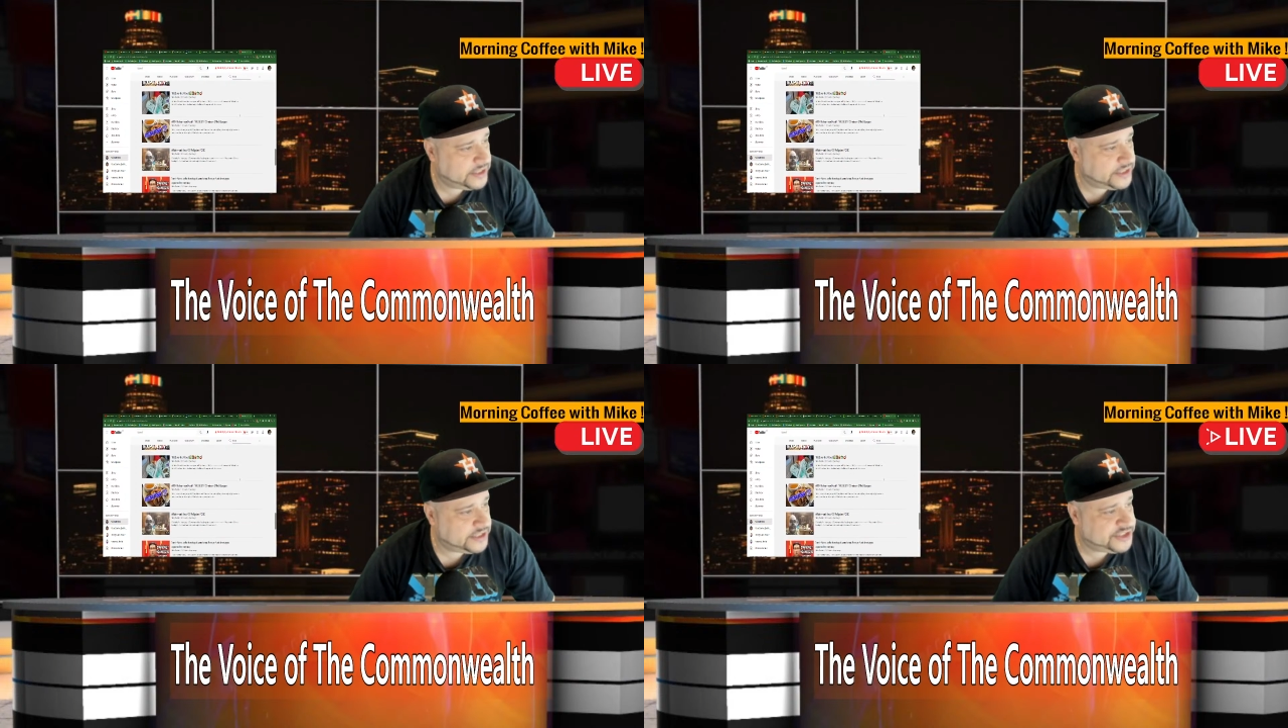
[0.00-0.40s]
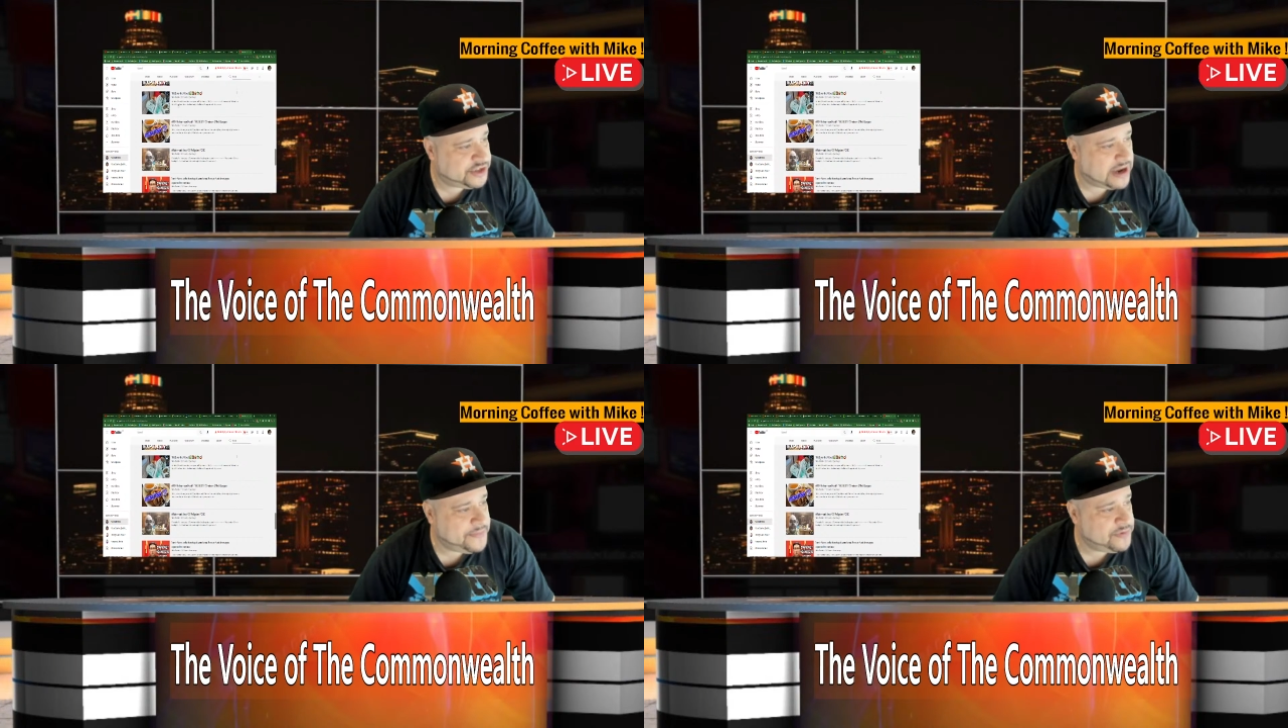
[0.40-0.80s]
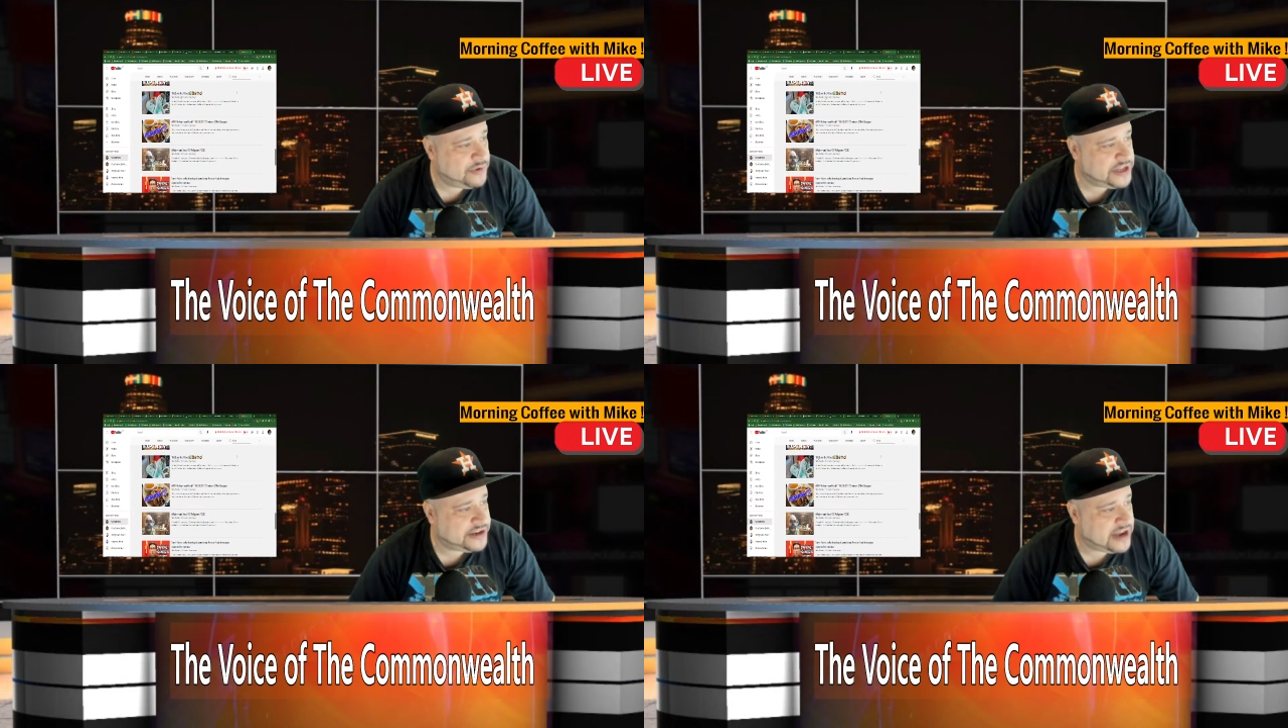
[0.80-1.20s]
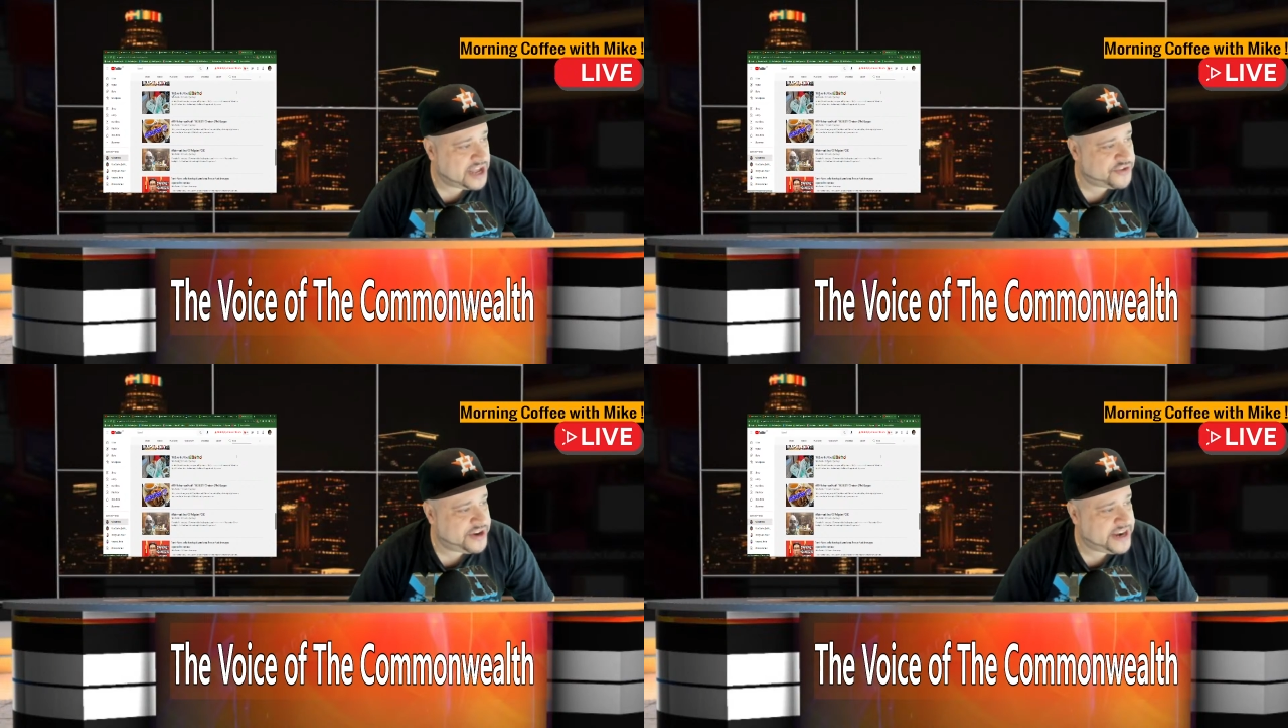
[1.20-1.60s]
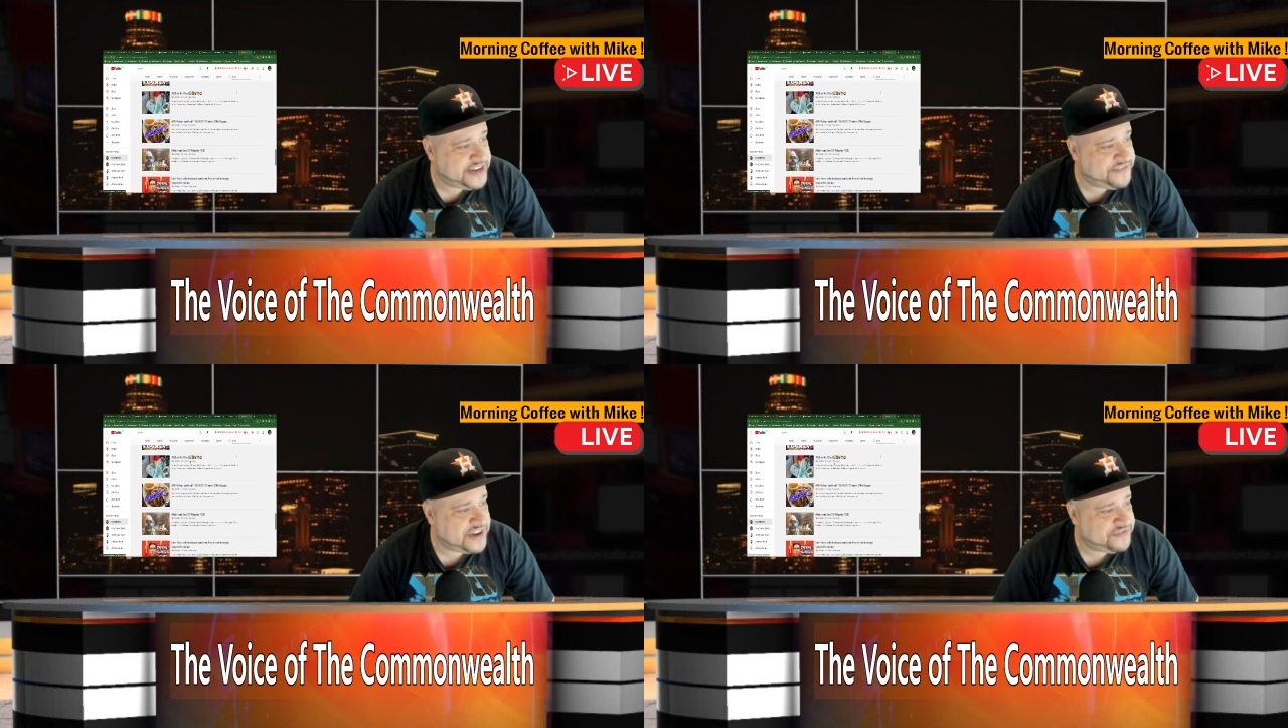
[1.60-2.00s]
So I've been with
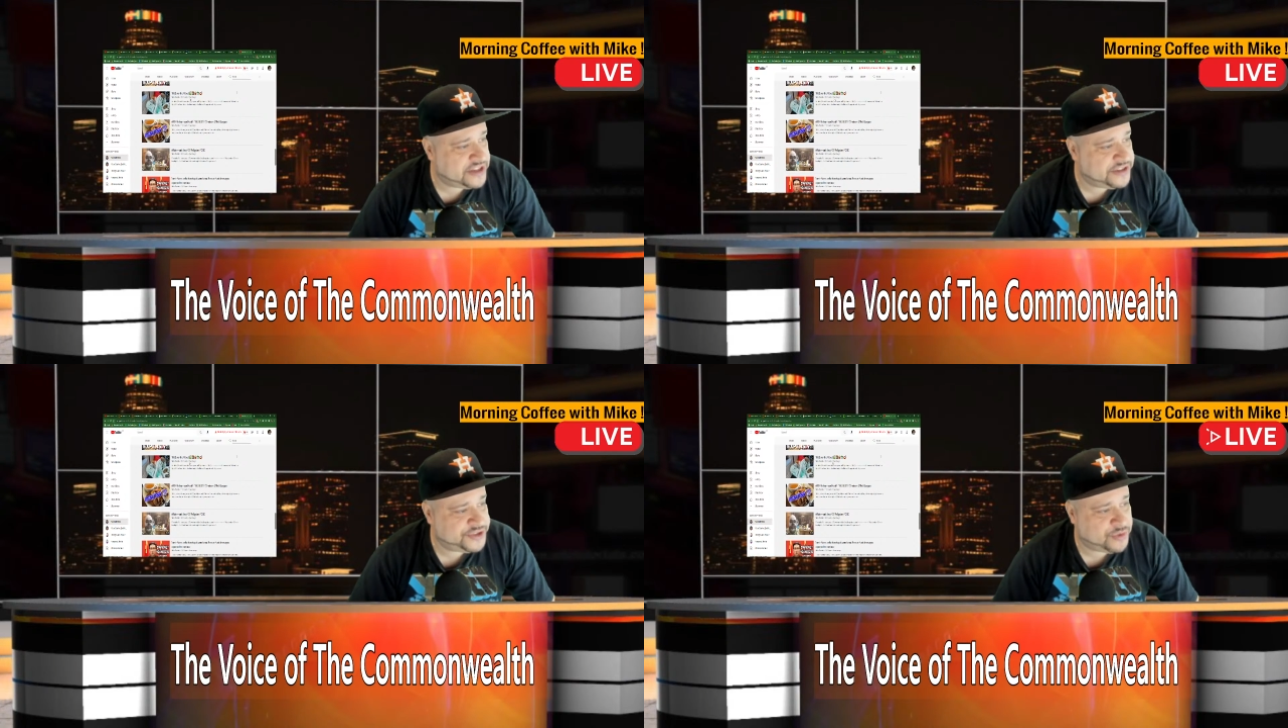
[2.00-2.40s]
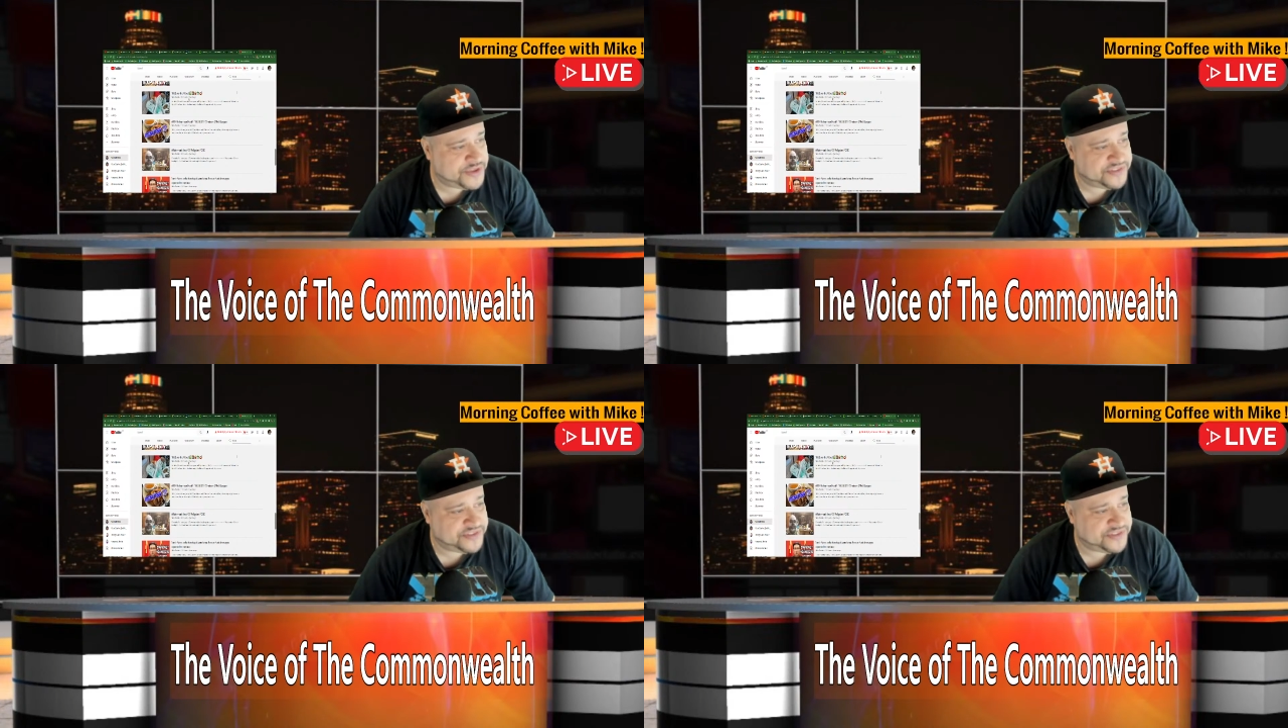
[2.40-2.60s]
$185 worth